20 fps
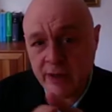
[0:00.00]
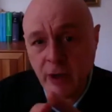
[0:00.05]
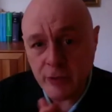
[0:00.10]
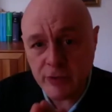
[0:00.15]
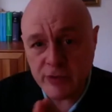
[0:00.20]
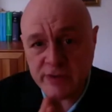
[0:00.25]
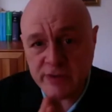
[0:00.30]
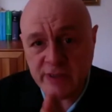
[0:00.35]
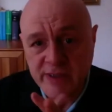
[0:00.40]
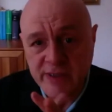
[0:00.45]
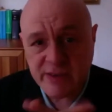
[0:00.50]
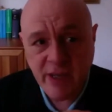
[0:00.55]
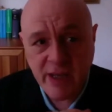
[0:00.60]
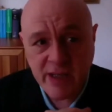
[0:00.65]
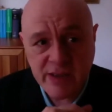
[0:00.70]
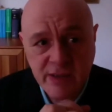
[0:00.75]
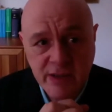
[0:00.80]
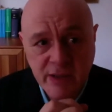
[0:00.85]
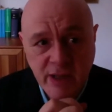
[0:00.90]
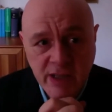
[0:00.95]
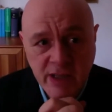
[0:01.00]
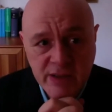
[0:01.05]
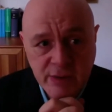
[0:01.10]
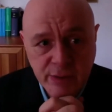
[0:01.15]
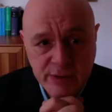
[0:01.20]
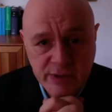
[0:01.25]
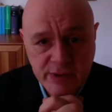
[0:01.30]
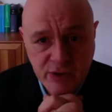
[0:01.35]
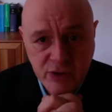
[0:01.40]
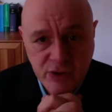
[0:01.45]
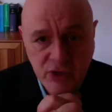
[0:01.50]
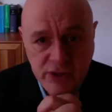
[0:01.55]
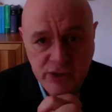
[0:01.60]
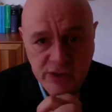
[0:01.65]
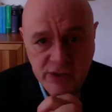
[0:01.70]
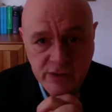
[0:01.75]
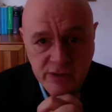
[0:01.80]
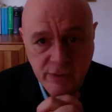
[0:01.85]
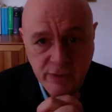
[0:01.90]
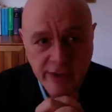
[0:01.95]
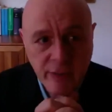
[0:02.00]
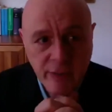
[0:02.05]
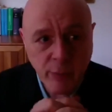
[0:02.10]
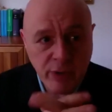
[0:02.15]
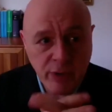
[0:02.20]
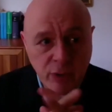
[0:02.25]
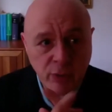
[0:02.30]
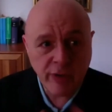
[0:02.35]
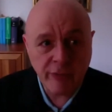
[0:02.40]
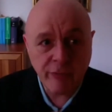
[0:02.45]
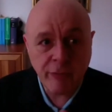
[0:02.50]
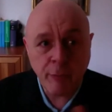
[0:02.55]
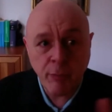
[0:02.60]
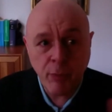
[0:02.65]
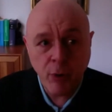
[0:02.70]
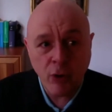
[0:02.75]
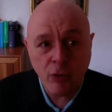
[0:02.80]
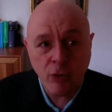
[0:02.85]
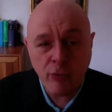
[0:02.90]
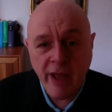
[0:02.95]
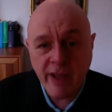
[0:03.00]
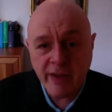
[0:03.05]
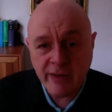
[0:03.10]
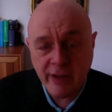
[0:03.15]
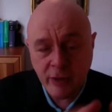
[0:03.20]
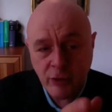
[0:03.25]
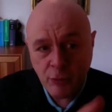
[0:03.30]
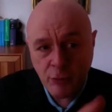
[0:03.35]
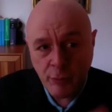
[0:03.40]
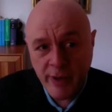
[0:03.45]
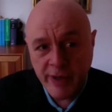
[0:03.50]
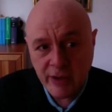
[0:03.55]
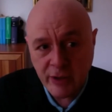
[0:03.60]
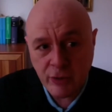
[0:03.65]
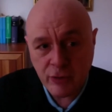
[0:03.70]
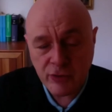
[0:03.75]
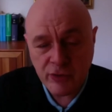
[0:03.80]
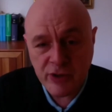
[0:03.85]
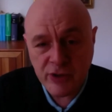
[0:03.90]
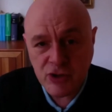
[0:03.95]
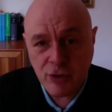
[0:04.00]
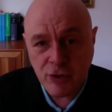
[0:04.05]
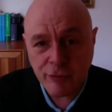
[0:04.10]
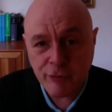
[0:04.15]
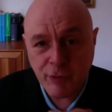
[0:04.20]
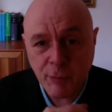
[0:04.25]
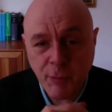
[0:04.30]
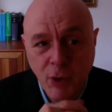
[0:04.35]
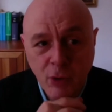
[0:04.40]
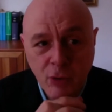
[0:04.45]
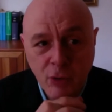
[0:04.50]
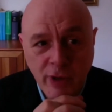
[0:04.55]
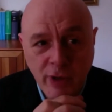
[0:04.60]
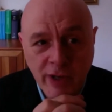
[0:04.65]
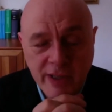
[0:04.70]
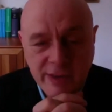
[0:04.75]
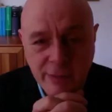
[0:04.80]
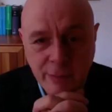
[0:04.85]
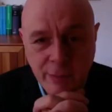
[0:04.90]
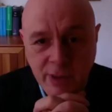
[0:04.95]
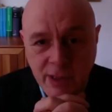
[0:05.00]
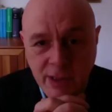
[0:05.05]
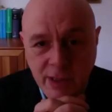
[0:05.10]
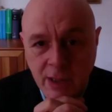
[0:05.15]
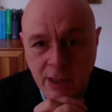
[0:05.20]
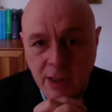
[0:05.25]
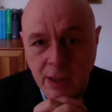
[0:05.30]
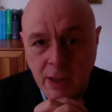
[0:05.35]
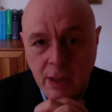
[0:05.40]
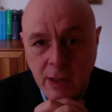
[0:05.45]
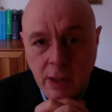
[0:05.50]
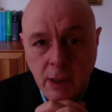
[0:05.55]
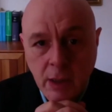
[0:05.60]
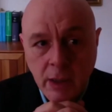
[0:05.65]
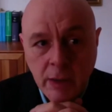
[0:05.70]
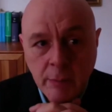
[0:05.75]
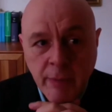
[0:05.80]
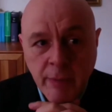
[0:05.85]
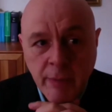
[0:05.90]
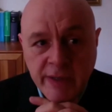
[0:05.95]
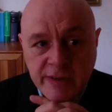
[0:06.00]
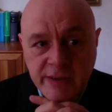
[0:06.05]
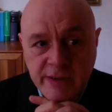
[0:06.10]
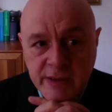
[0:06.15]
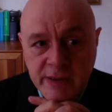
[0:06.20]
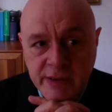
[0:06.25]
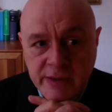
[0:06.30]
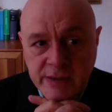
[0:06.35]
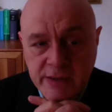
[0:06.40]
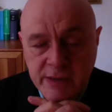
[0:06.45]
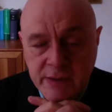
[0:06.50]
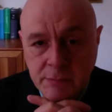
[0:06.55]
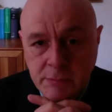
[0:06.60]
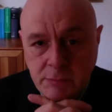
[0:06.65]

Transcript: others, as Chris suggests, right? When you give a block grant and you make it a condition of the block grant, well, it makes it easy.